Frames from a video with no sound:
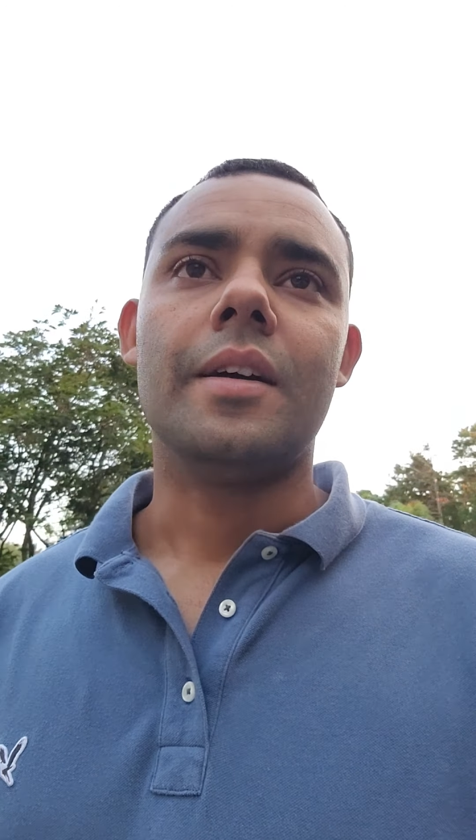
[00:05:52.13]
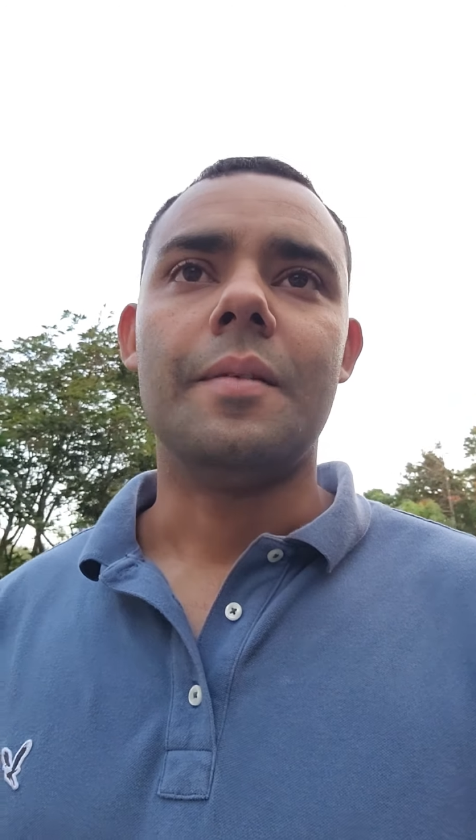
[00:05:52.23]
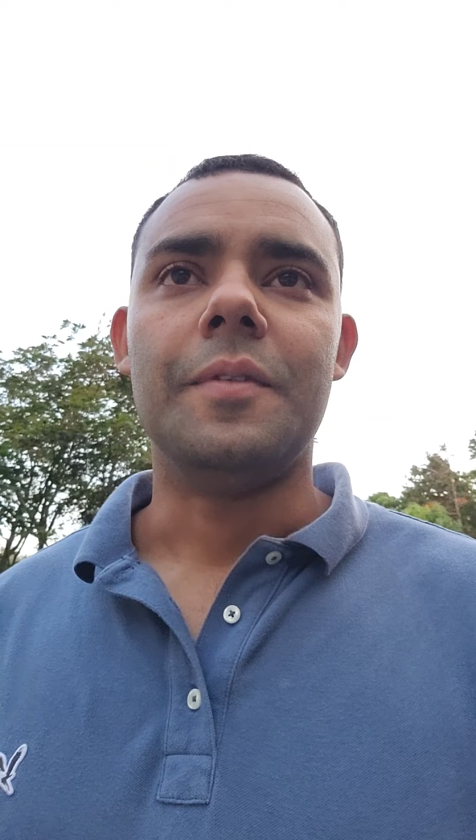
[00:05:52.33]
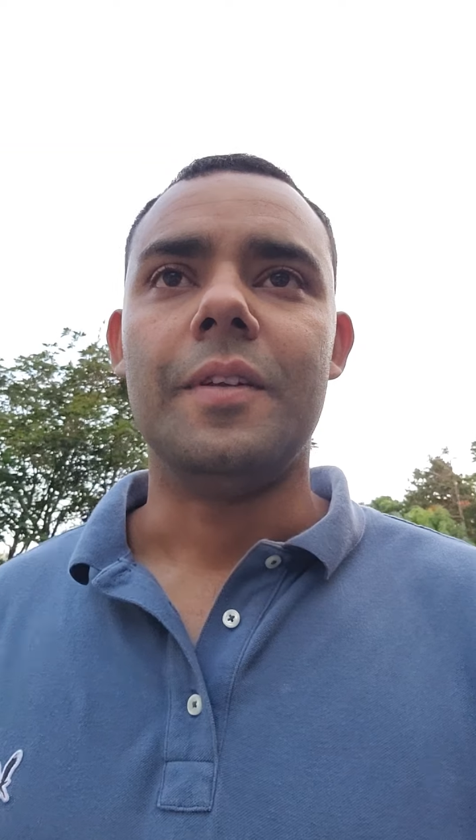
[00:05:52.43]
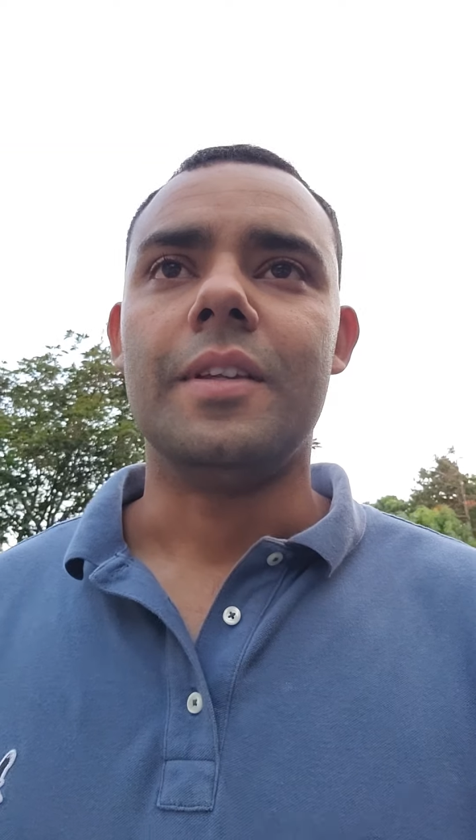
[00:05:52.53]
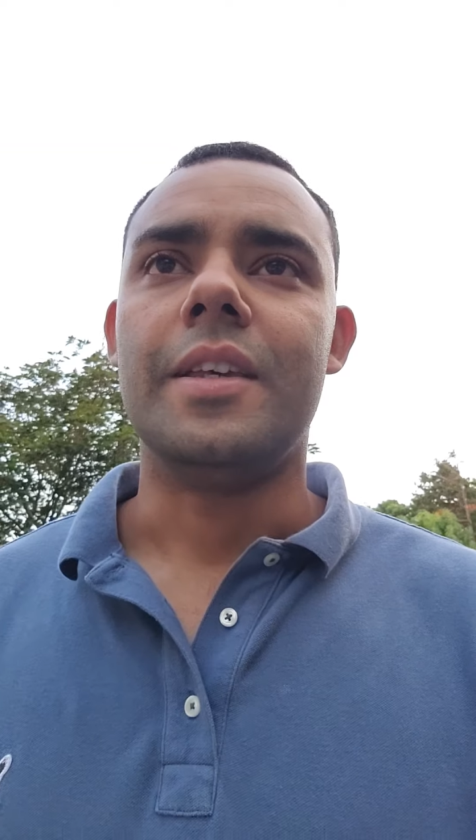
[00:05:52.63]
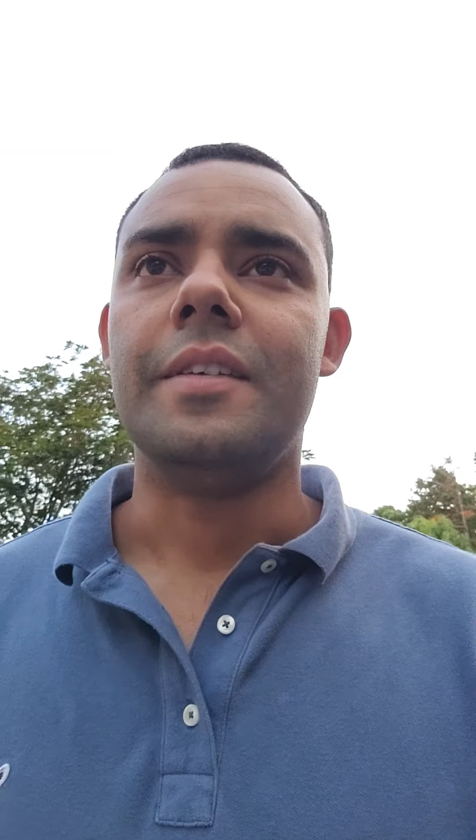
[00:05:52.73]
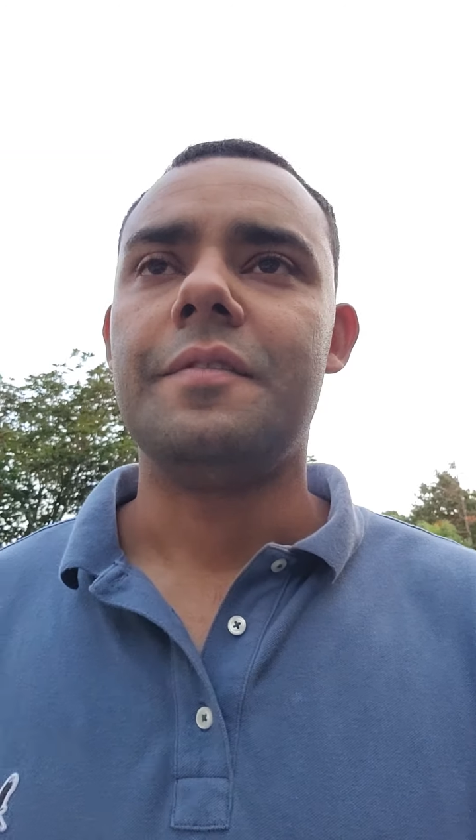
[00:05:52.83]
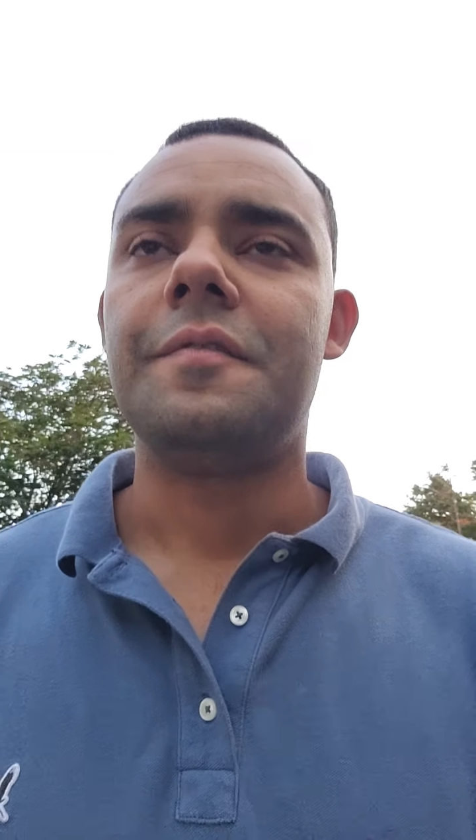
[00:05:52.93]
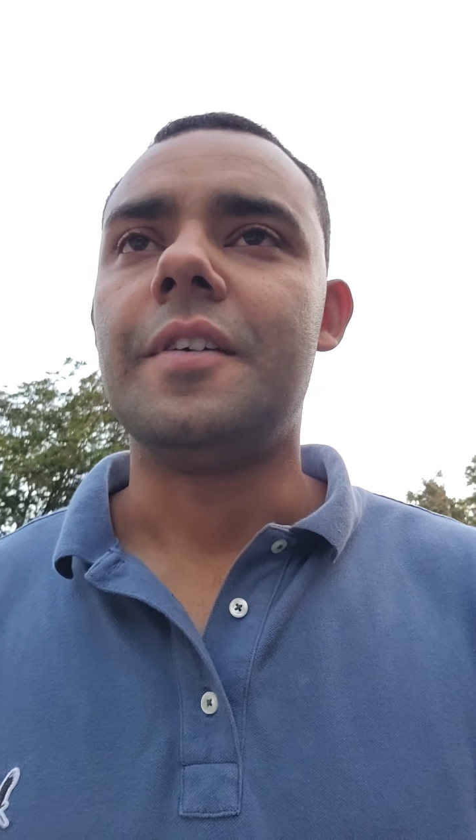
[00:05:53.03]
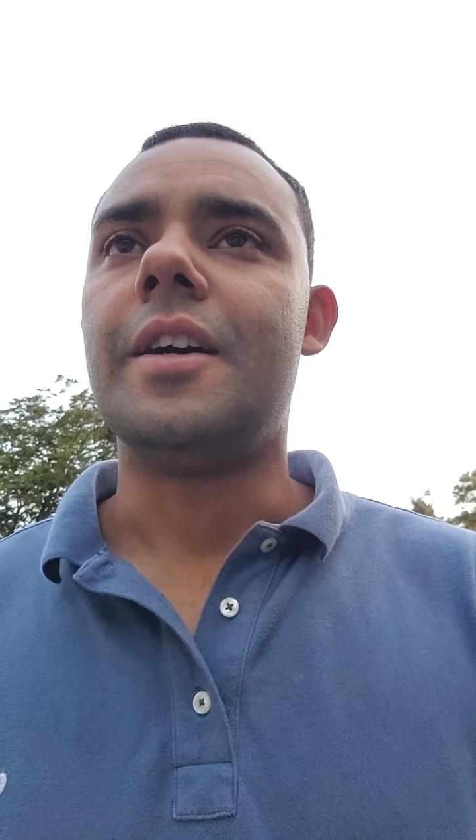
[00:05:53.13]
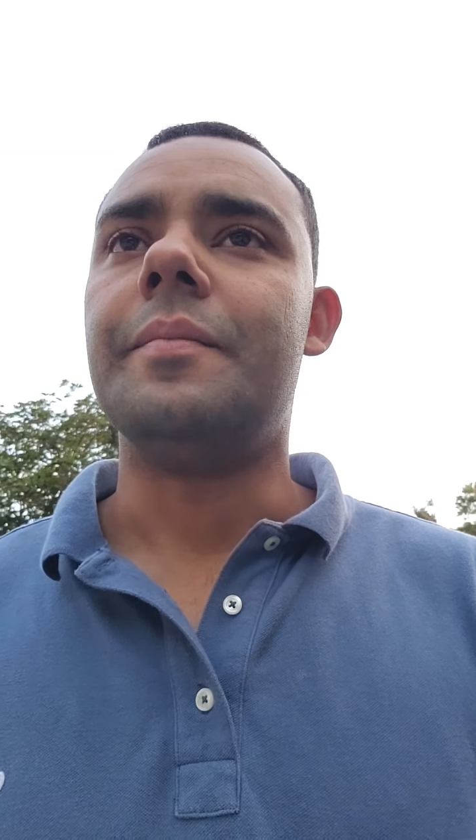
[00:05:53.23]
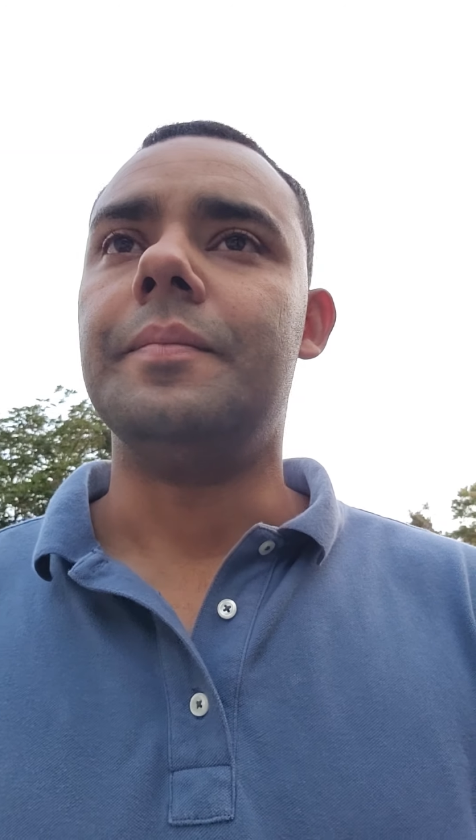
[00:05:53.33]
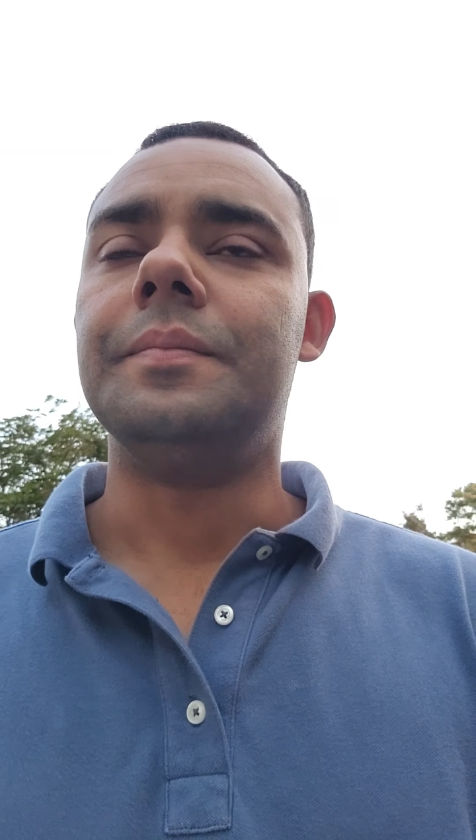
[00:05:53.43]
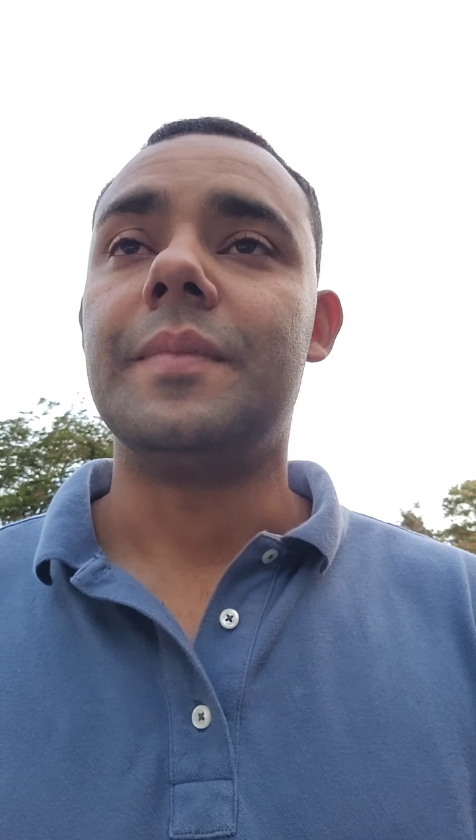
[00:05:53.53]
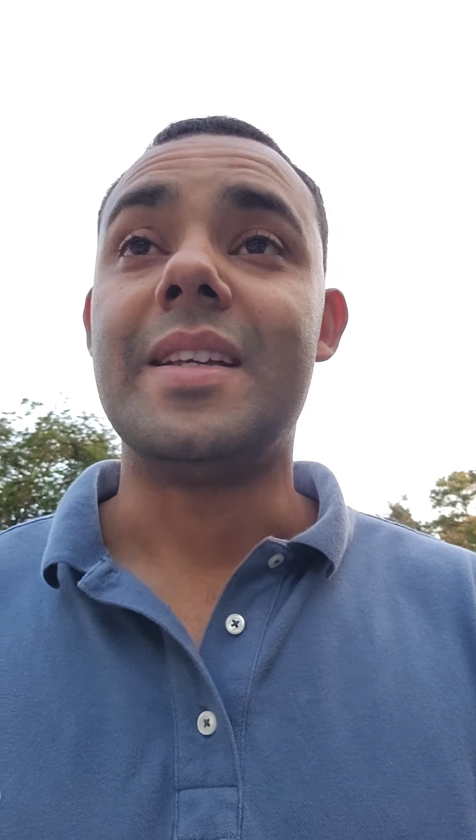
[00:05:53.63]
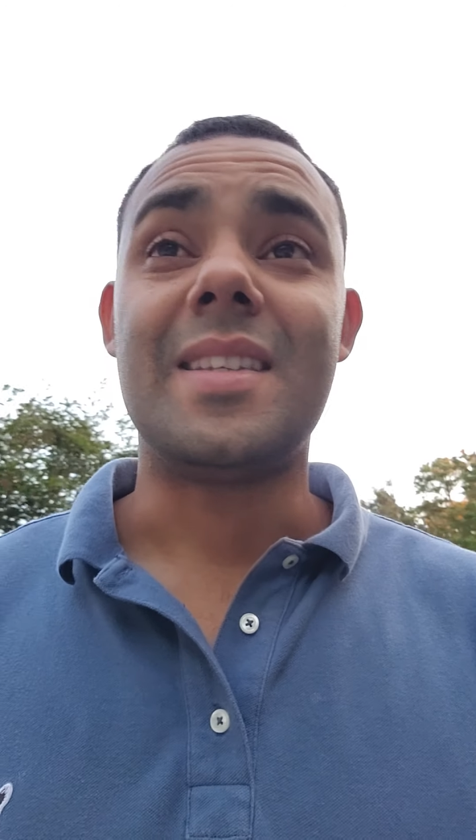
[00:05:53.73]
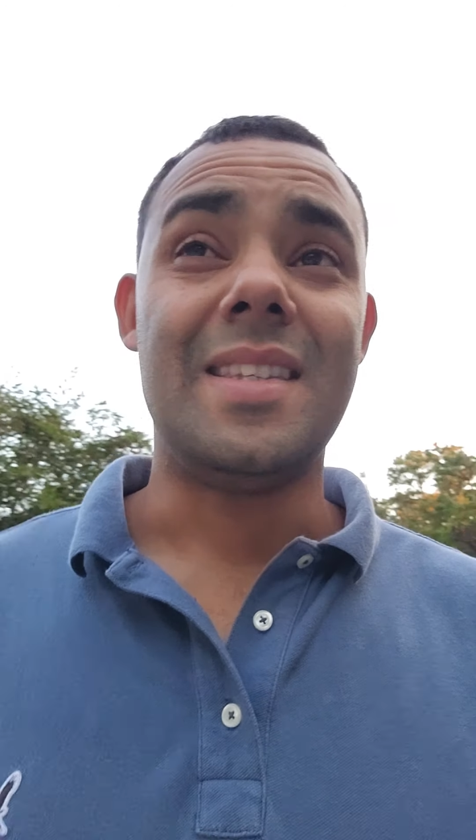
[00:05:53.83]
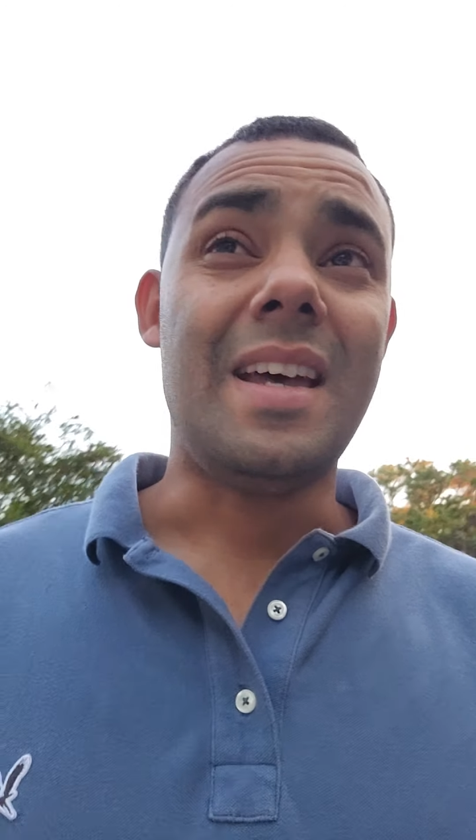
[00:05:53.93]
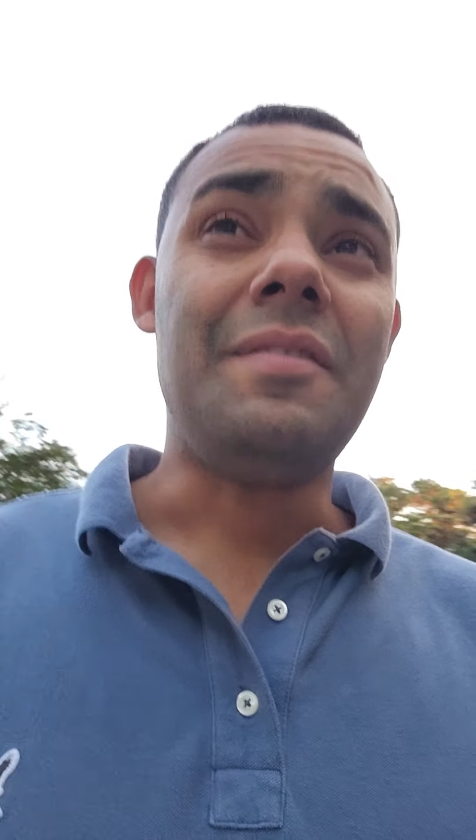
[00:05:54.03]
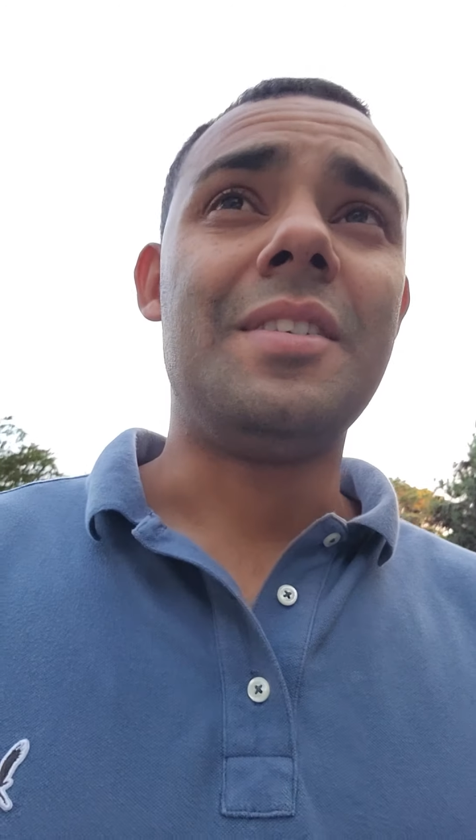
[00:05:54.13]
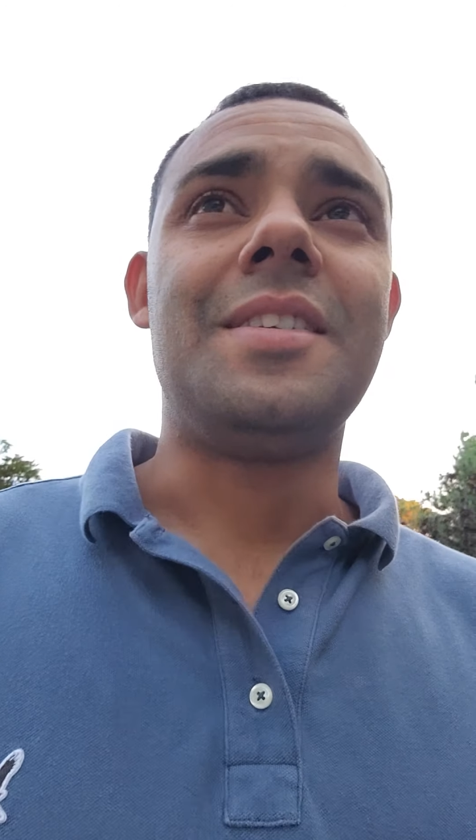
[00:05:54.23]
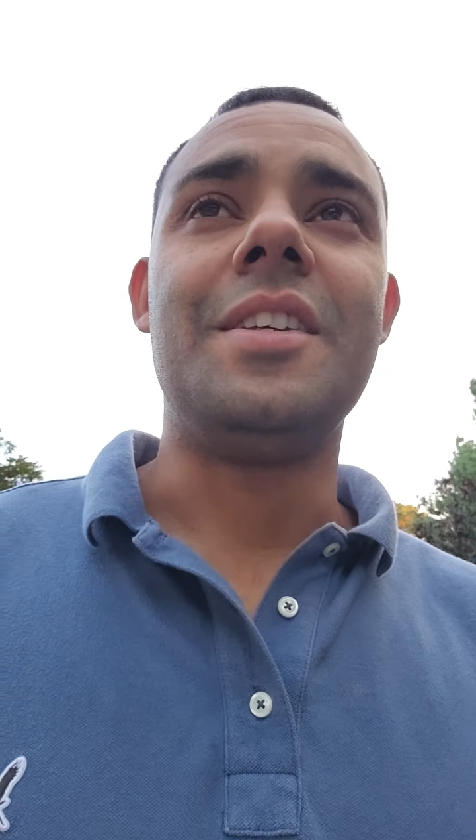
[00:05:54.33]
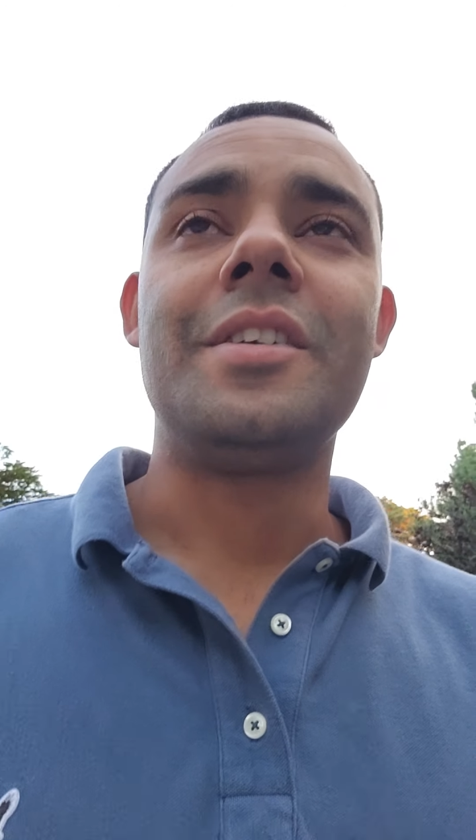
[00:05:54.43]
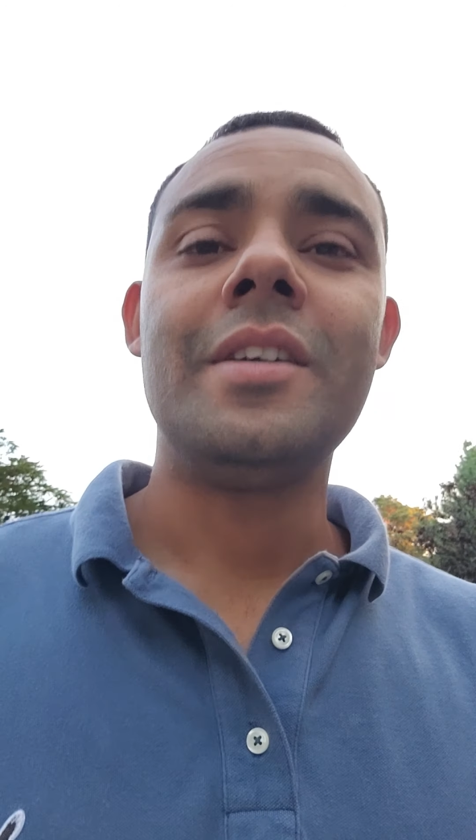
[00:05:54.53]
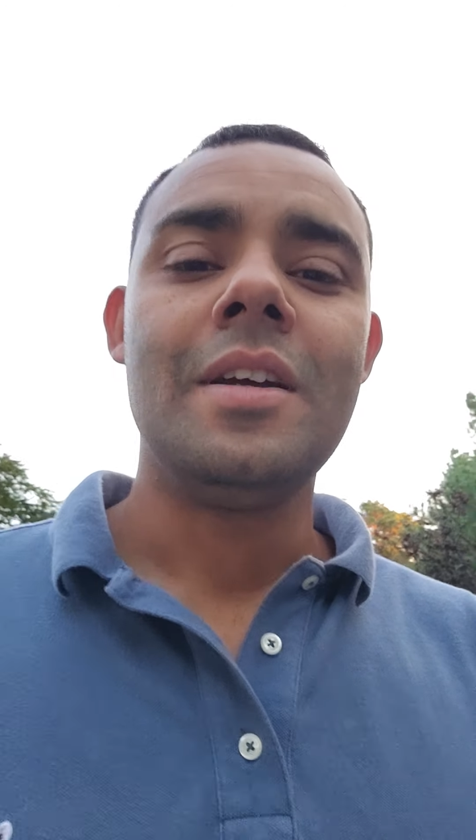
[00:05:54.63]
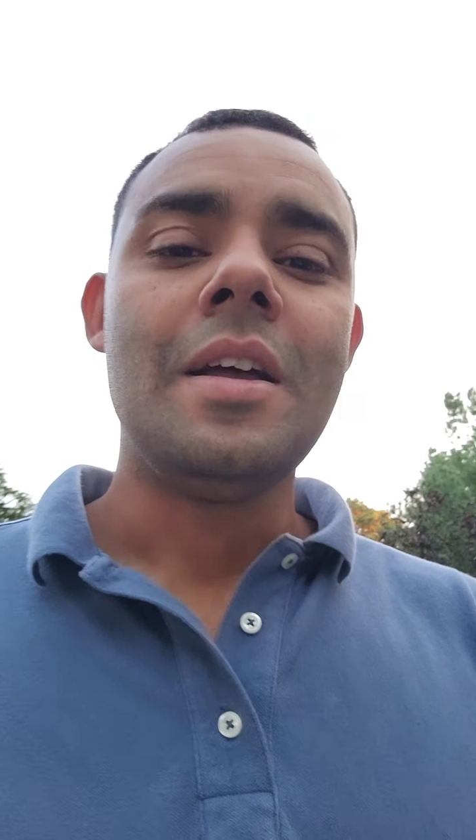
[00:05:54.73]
I mean, if it's a 7-seater,